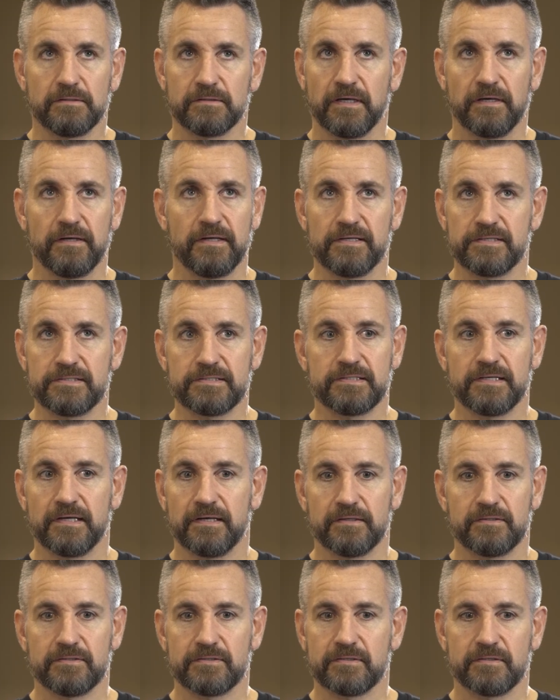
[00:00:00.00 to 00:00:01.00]
Don't
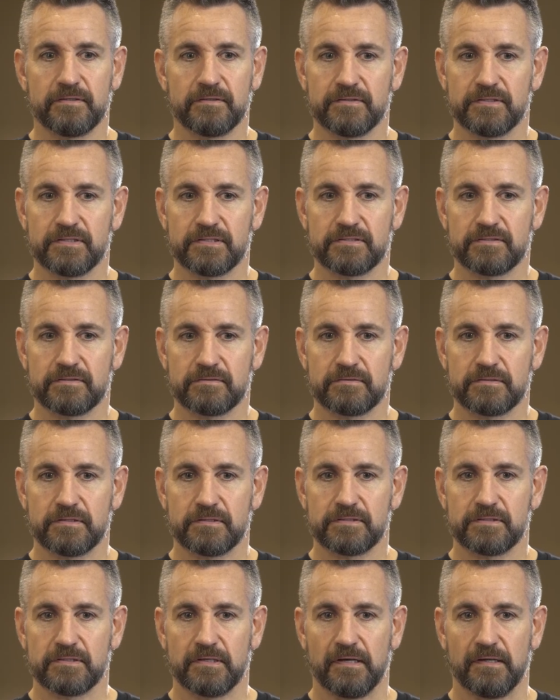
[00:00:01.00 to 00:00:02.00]
hesitate. Just
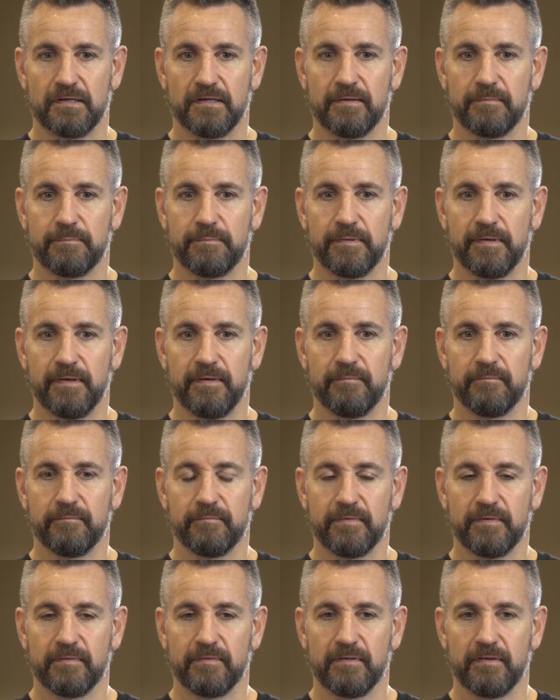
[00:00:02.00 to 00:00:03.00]
sign up.
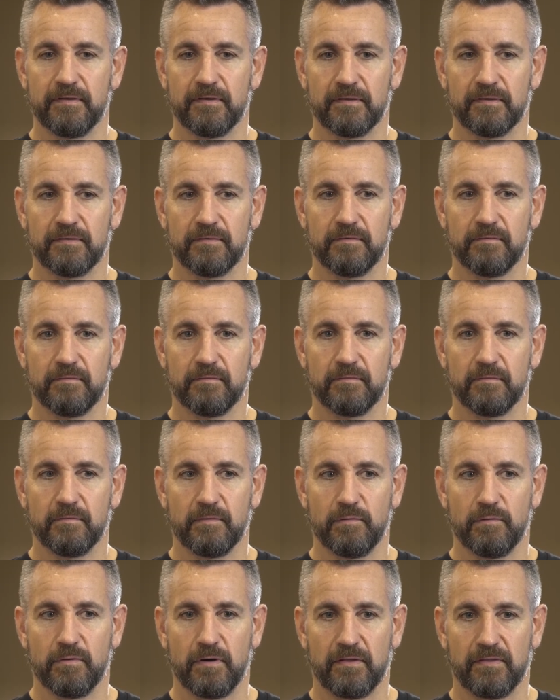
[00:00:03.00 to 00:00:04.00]
You
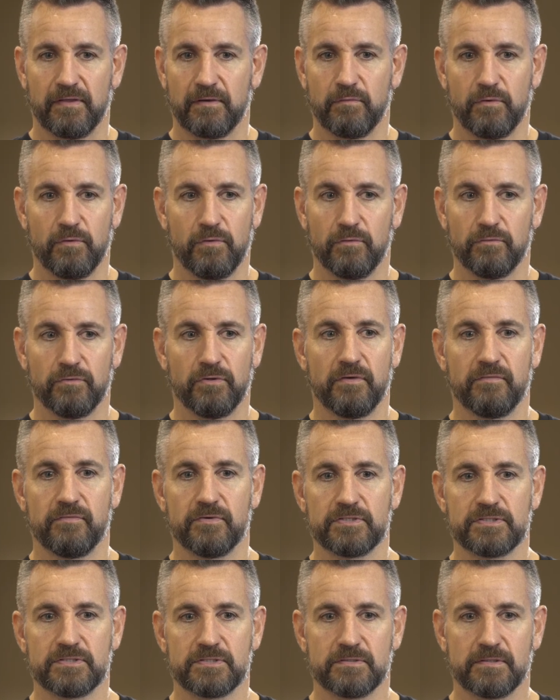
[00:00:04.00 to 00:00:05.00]
know, I think we're all
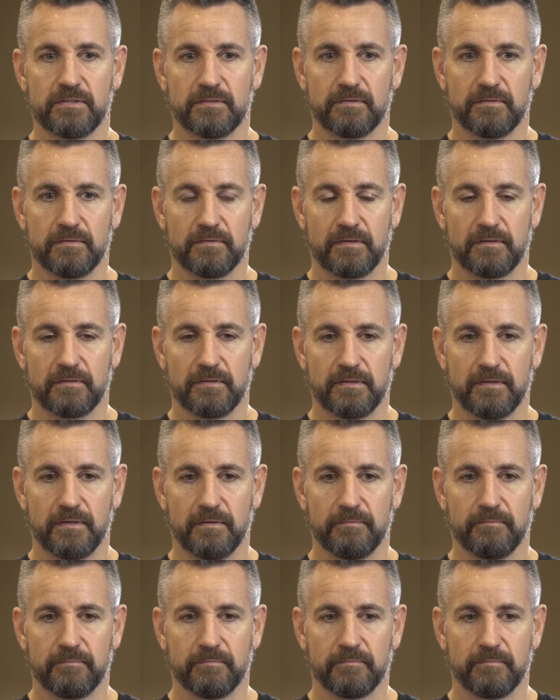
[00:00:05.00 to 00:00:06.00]
nervous.
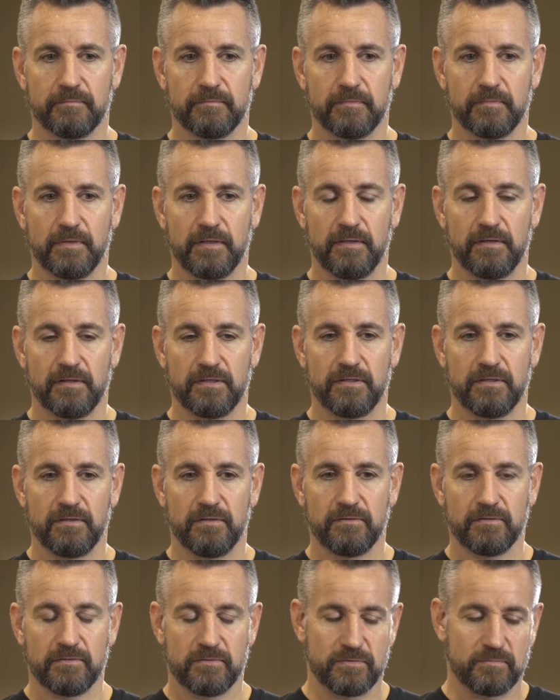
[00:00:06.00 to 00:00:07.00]
You know,
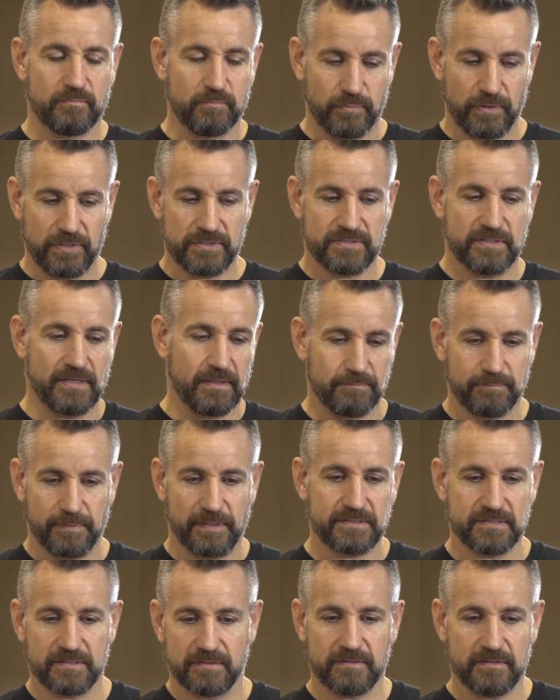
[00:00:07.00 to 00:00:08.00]
press that
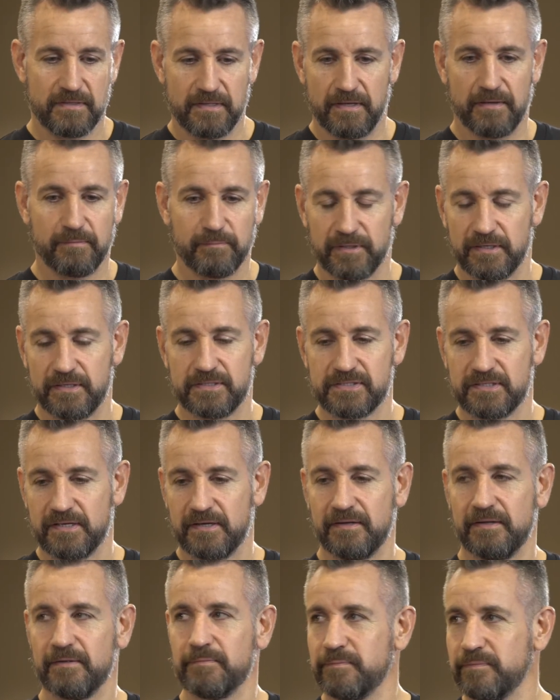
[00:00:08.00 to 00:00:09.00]
button. Yeah, I'm going to
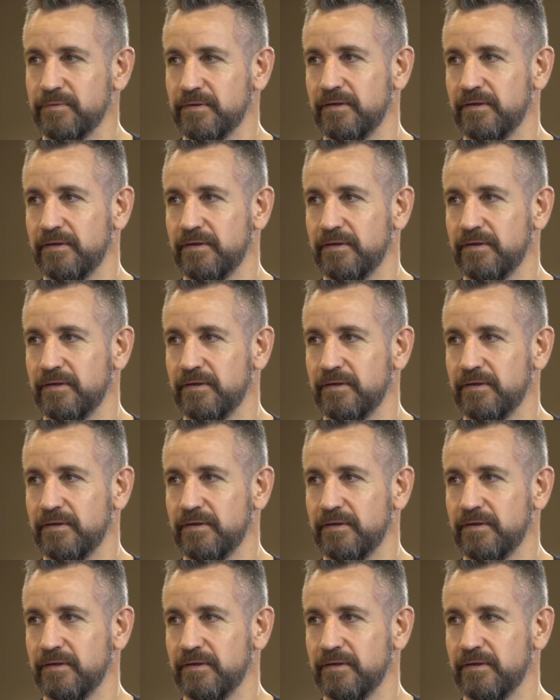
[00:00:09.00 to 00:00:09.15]
sign up.